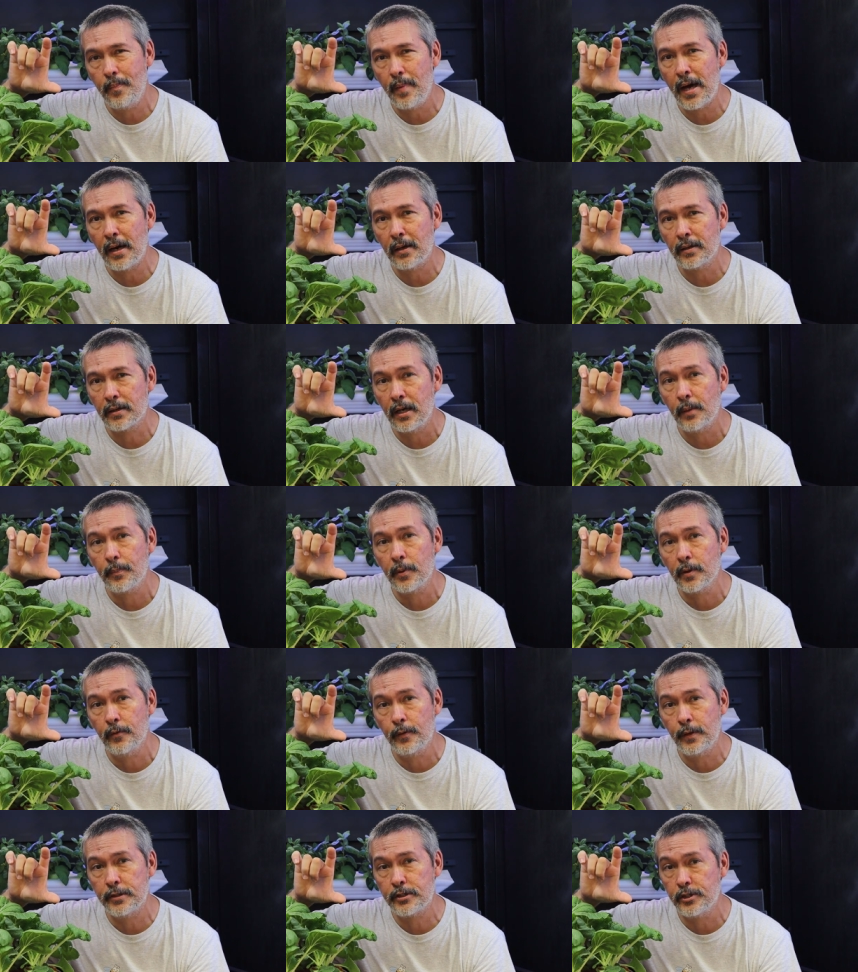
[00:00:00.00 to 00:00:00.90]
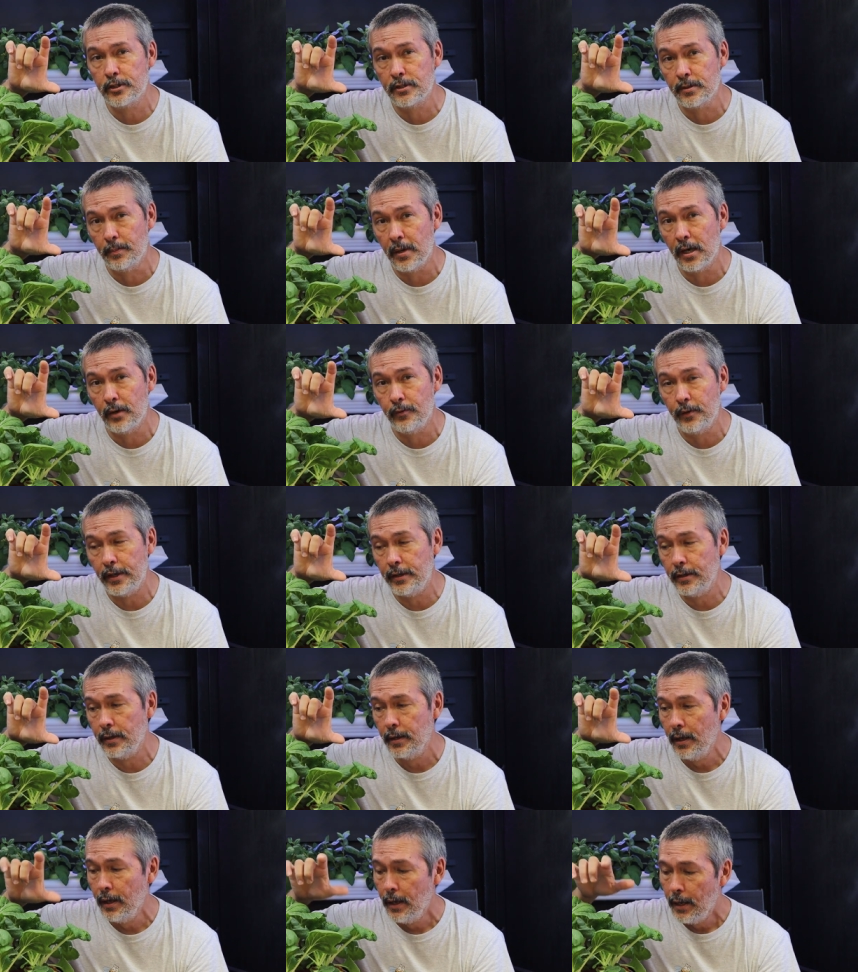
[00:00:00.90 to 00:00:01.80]
about a couple of inches above
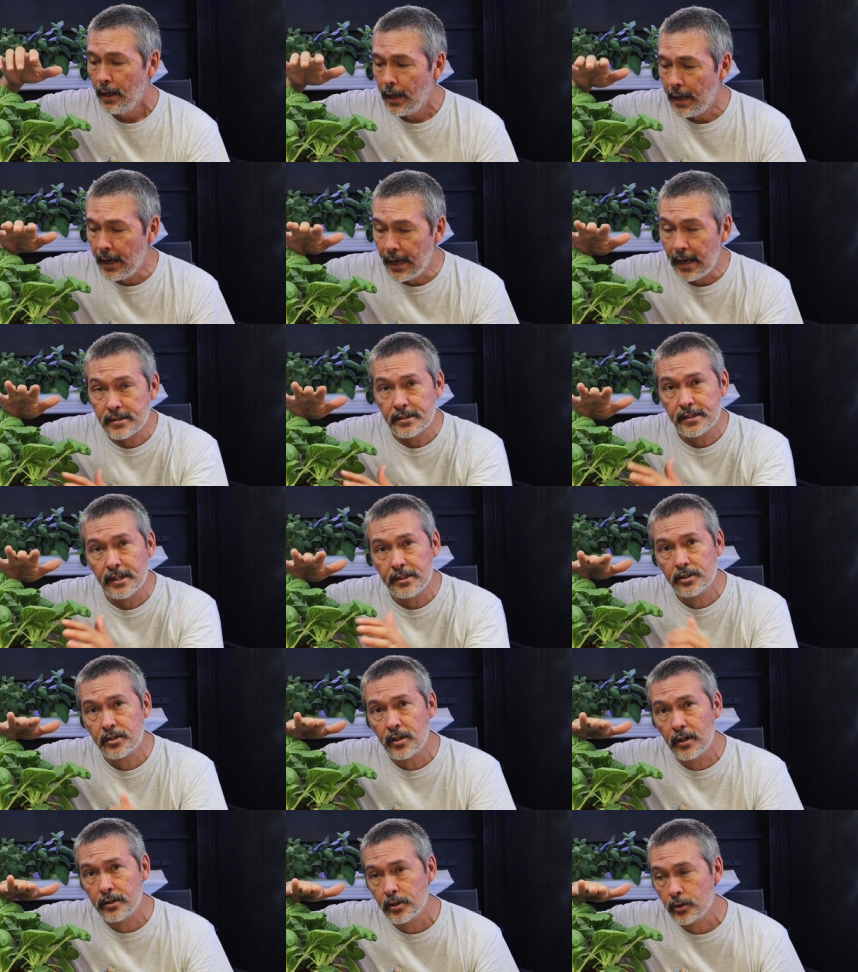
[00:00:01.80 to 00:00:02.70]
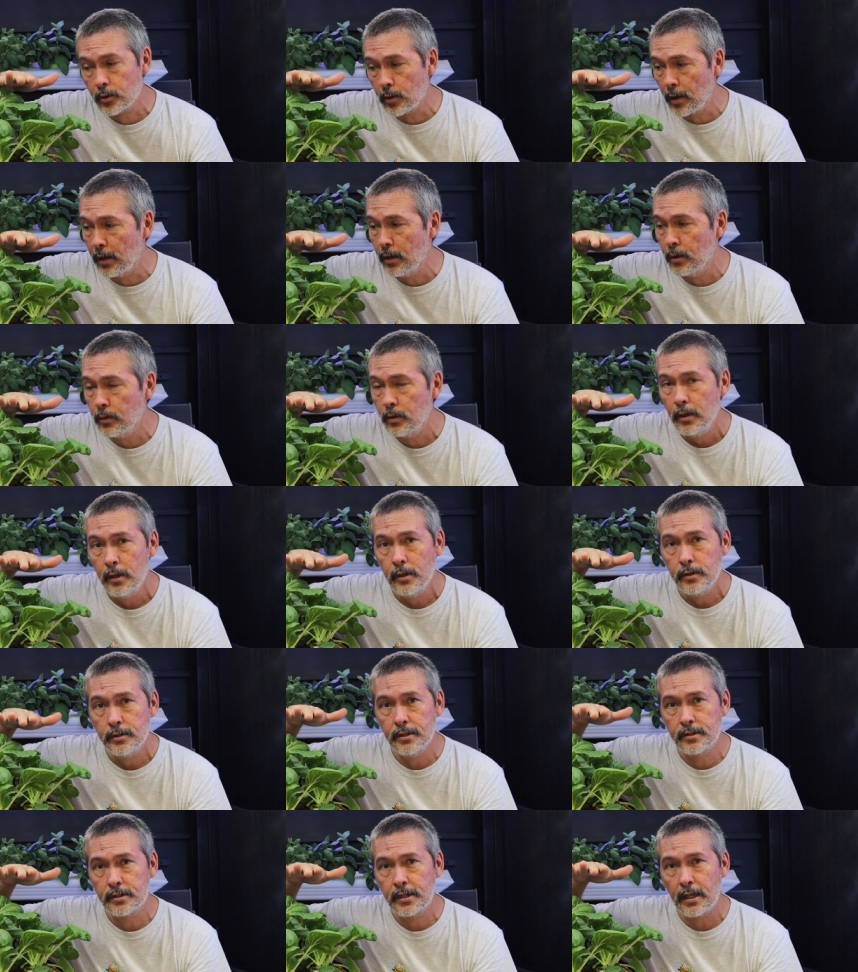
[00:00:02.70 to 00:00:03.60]
it and as they start to grow
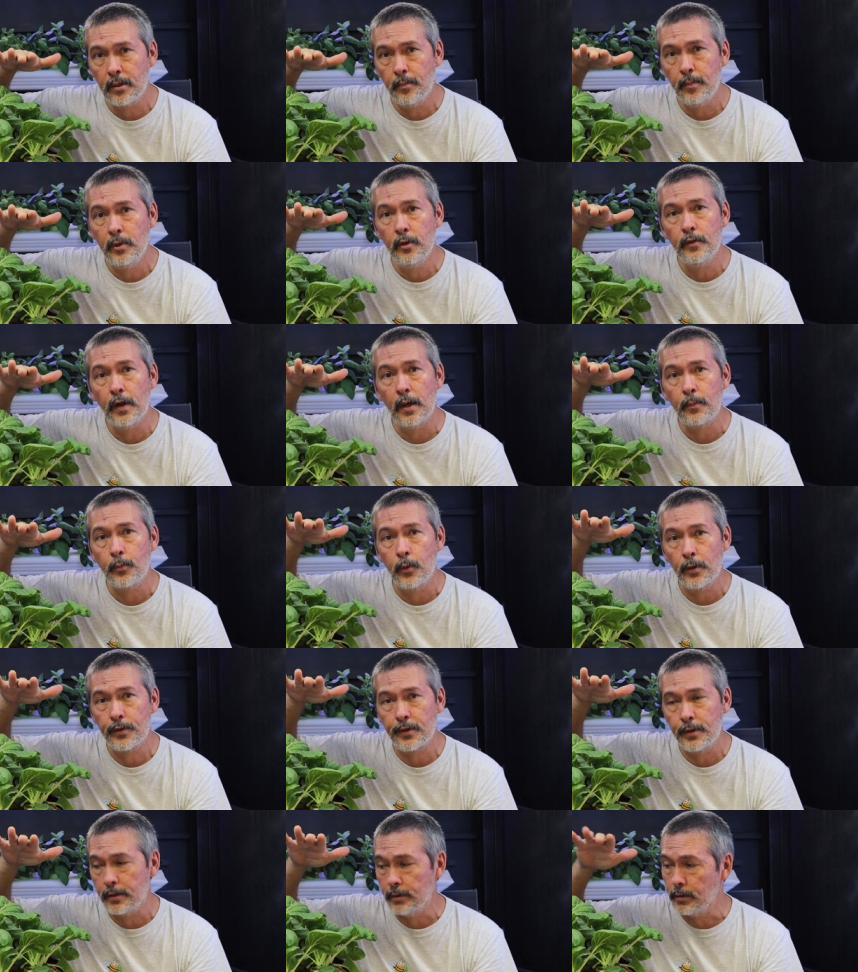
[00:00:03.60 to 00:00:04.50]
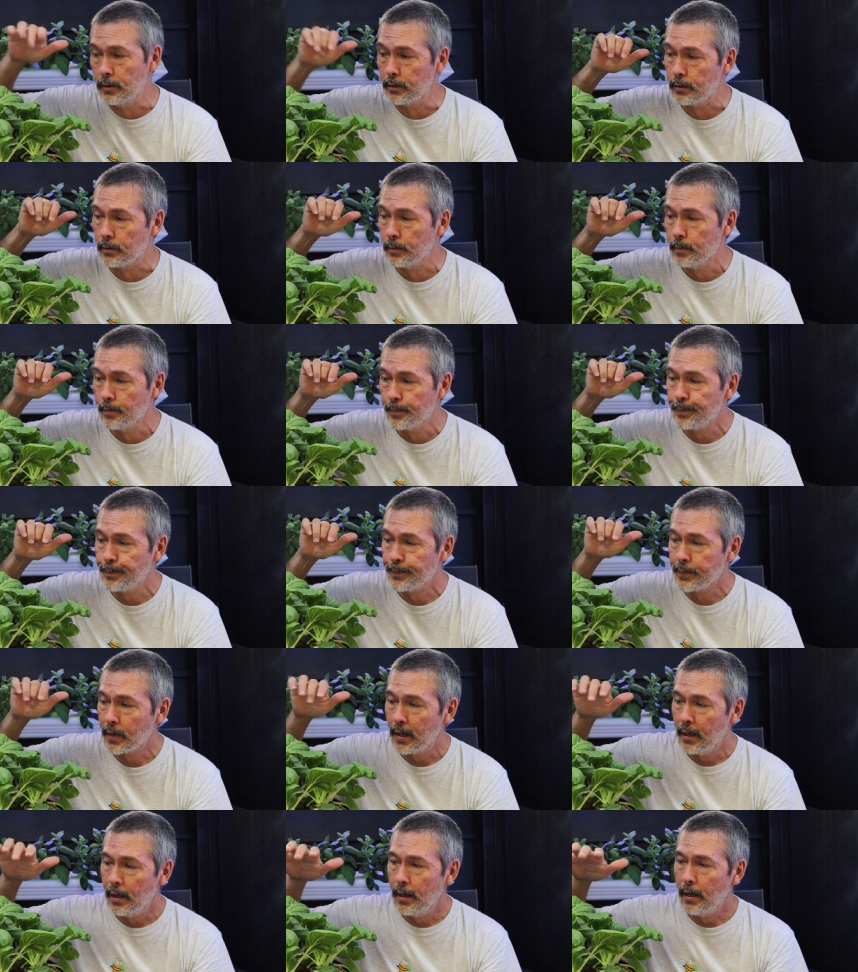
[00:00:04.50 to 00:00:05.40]
just kind of move up with it a little
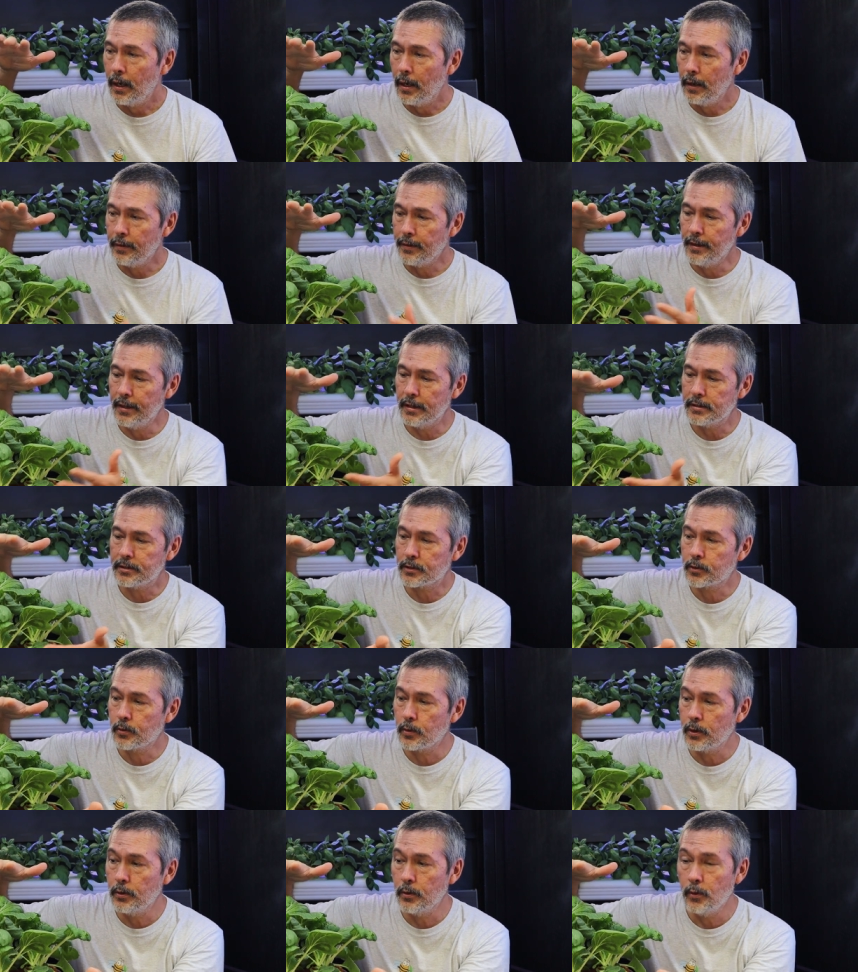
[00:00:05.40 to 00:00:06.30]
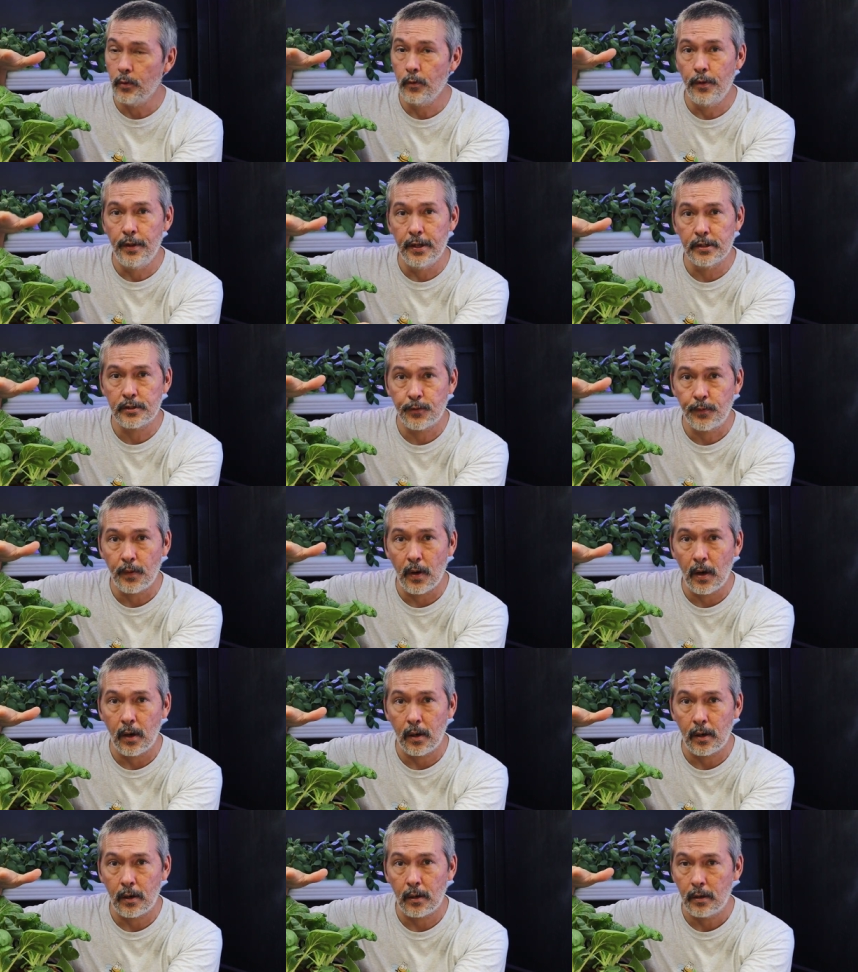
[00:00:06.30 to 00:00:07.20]
this grew this
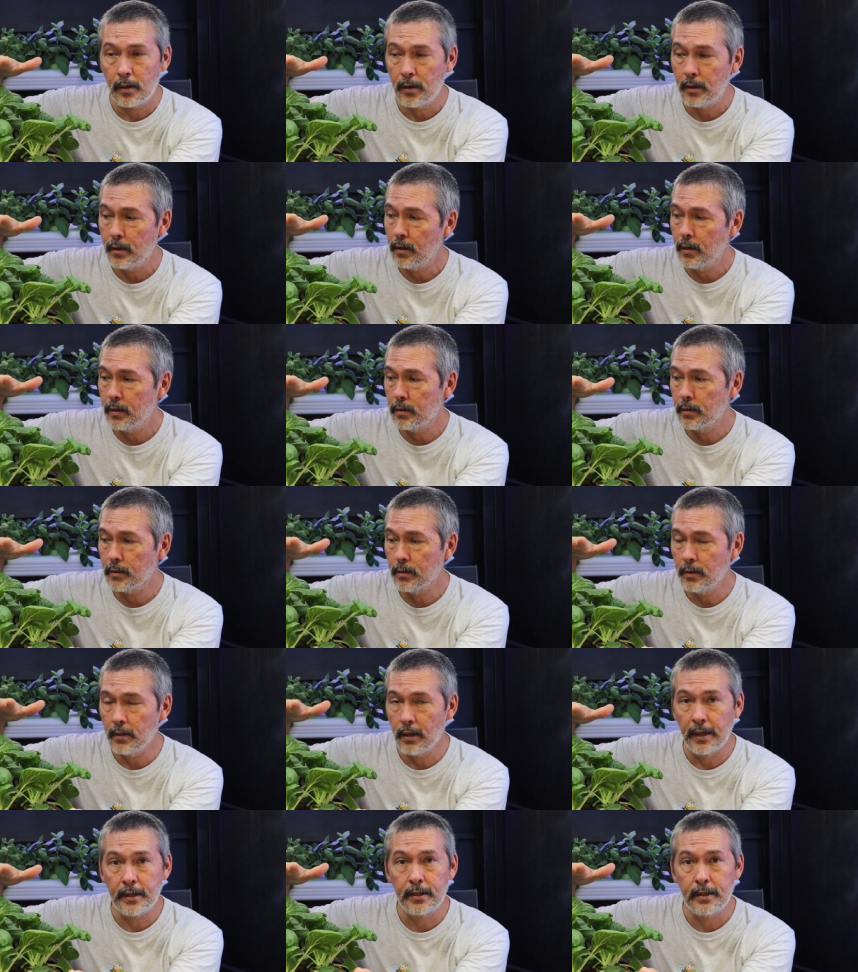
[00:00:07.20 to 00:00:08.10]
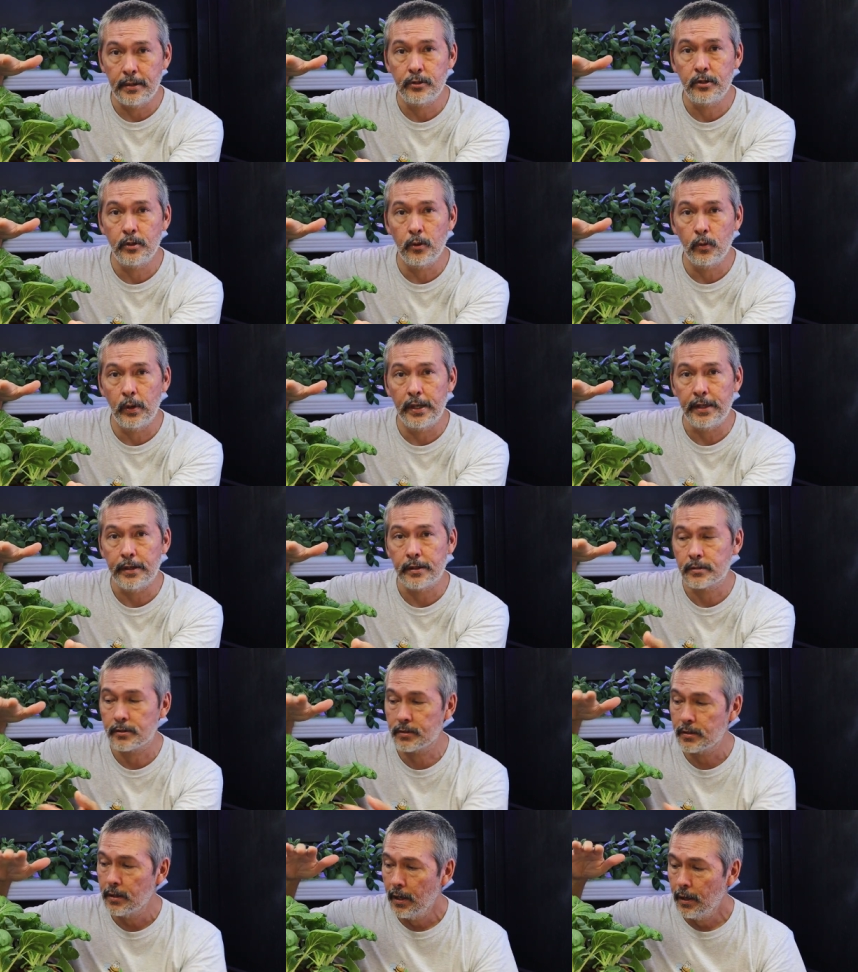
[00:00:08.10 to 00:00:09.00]
far like in two
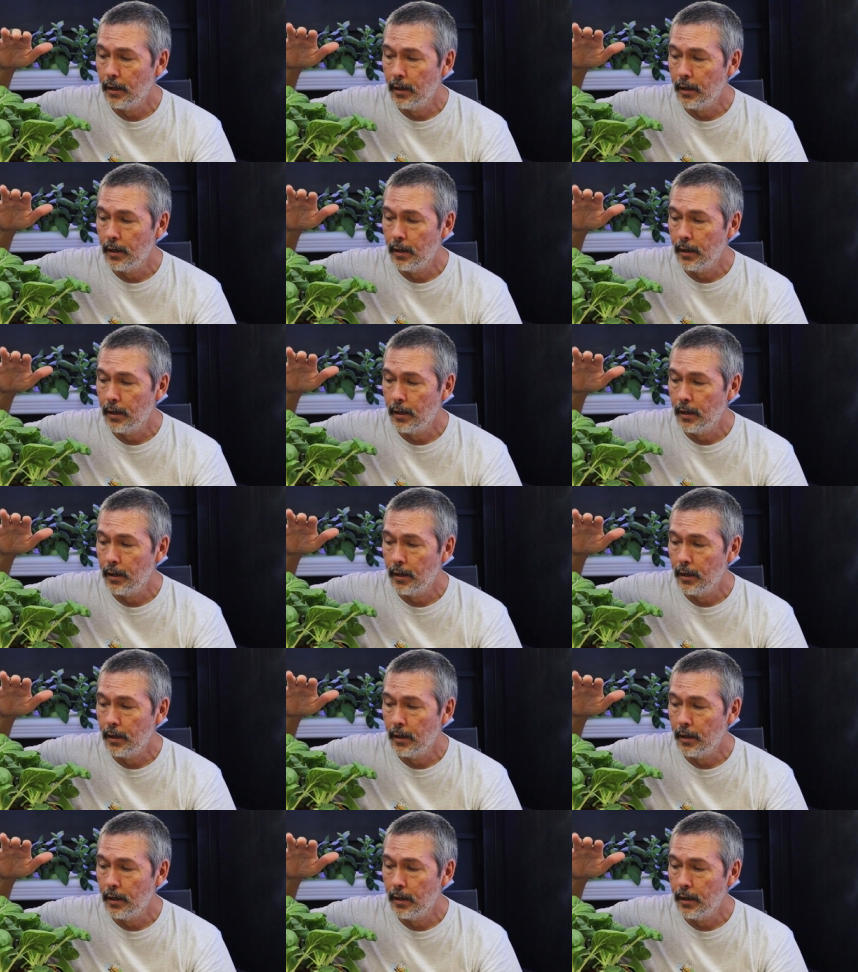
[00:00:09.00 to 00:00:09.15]
weeks